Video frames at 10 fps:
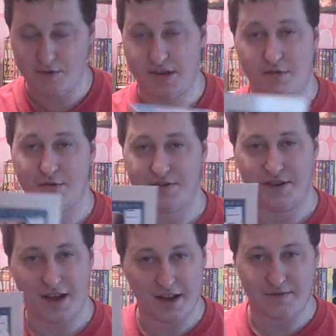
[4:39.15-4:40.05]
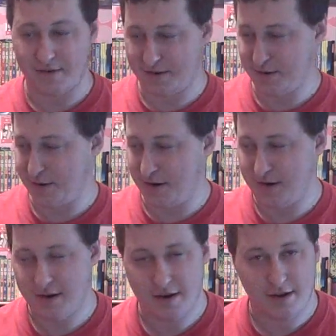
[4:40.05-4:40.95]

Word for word: course, everyone's seen Ace Ventura.